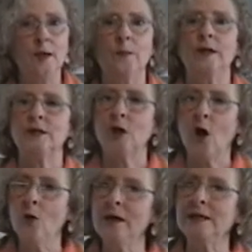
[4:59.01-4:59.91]
but it's
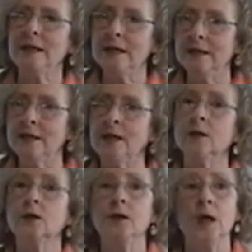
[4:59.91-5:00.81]
always easy
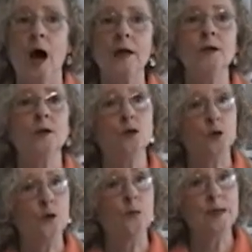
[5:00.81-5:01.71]
to not
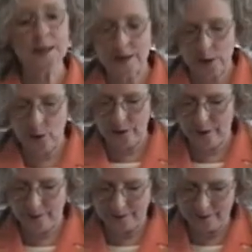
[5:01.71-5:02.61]
do business with them.